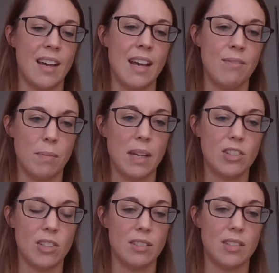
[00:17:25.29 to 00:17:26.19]

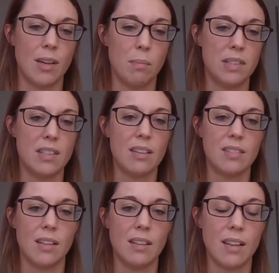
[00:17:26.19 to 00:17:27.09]
information to
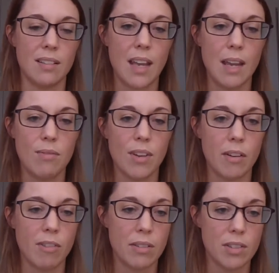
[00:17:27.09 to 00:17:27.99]
persist and keep
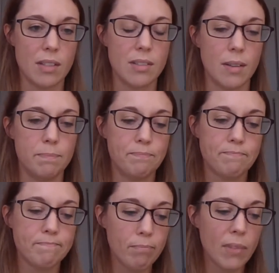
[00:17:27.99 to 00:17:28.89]
flowing around the system
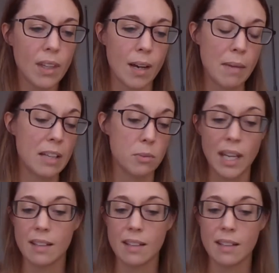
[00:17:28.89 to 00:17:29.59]
as